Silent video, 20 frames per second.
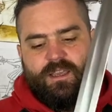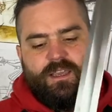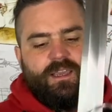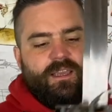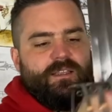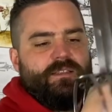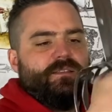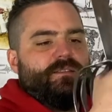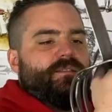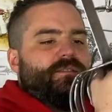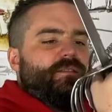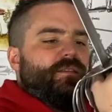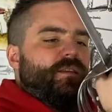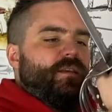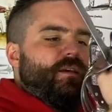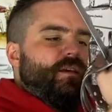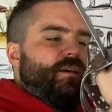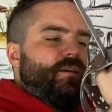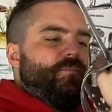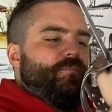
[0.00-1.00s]
It's
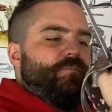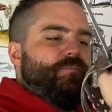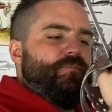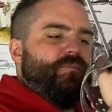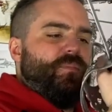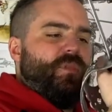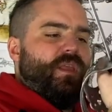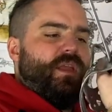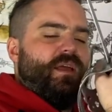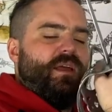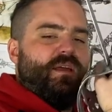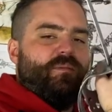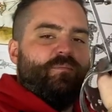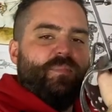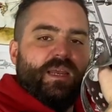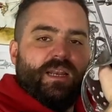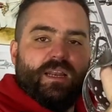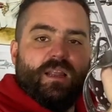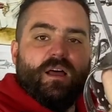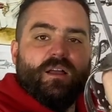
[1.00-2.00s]
a
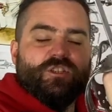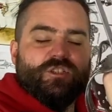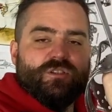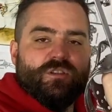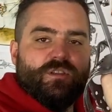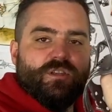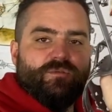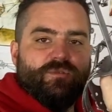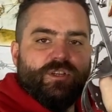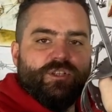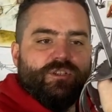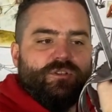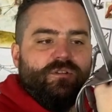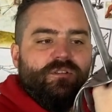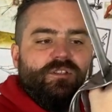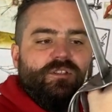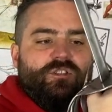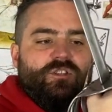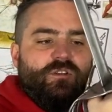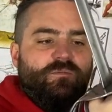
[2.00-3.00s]
bit larger than the
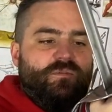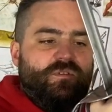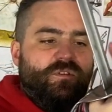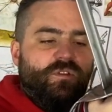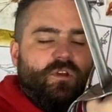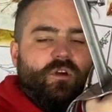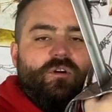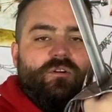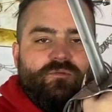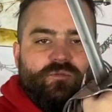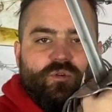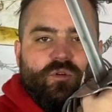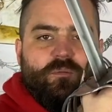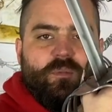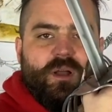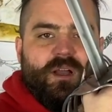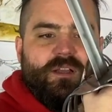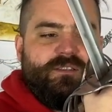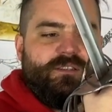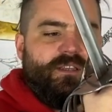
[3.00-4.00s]
originals in terms of the overall
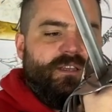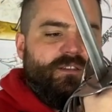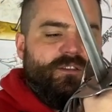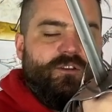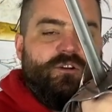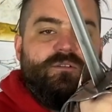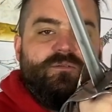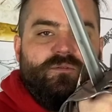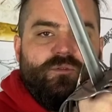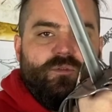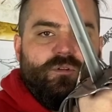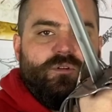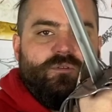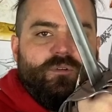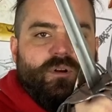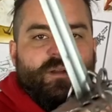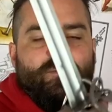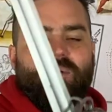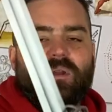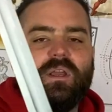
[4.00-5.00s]
basket, the overall
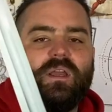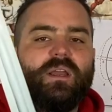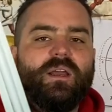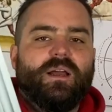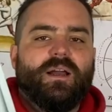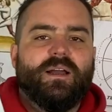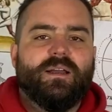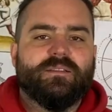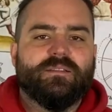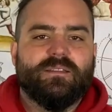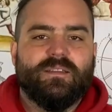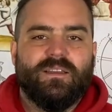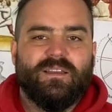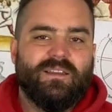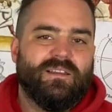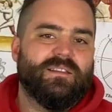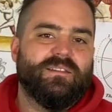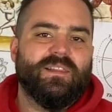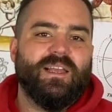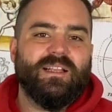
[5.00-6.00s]
grip, and
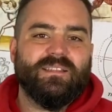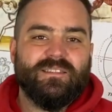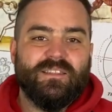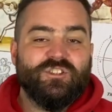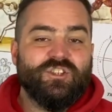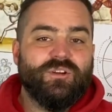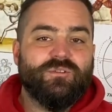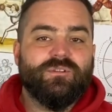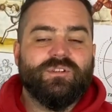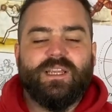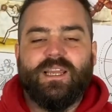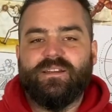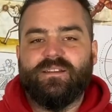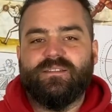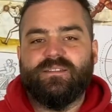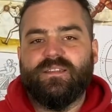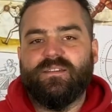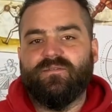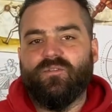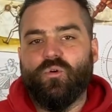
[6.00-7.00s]
that's the general
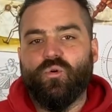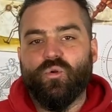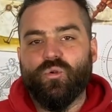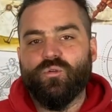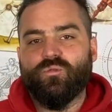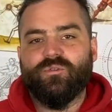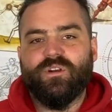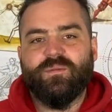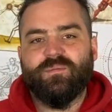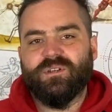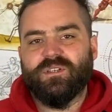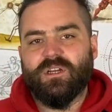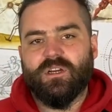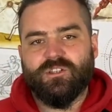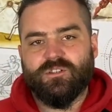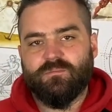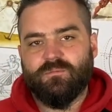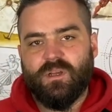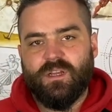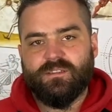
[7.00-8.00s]
tendency for all
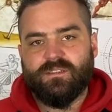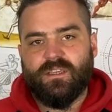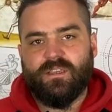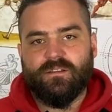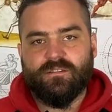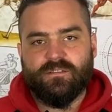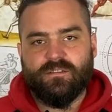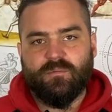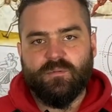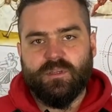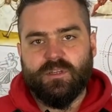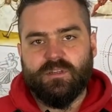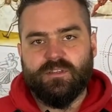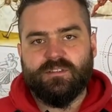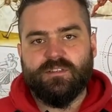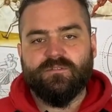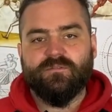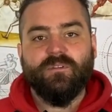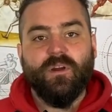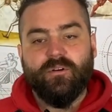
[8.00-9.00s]
reproduction basket hilts, to be
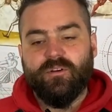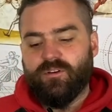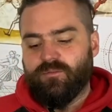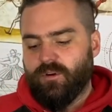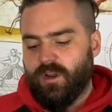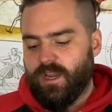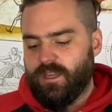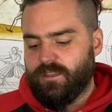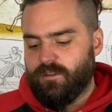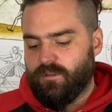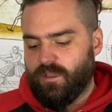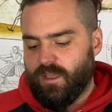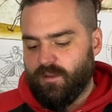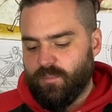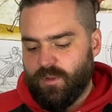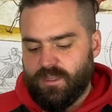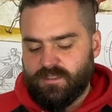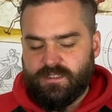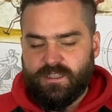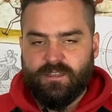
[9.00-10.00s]
honest. It's very rare you get a
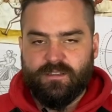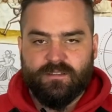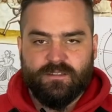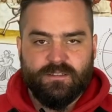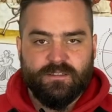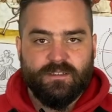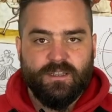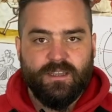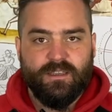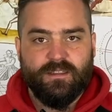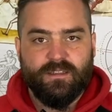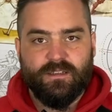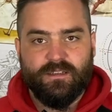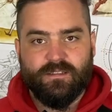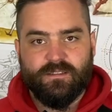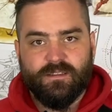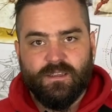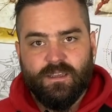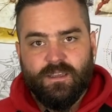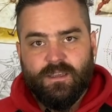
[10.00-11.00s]
basket hilt today that
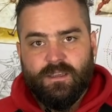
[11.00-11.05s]
is